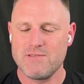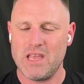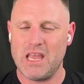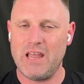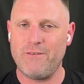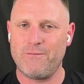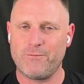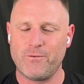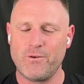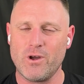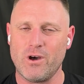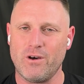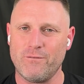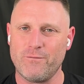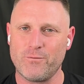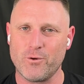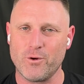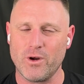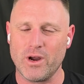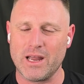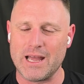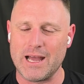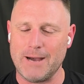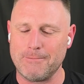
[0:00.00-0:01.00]
if not
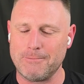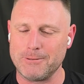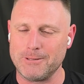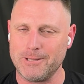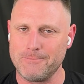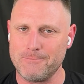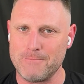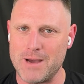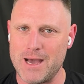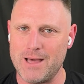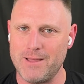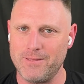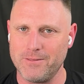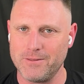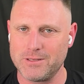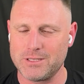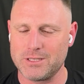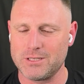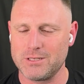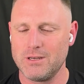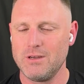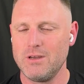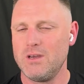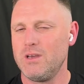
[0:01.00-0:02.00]
for a couple of
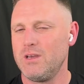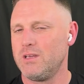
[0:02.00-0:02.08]
months.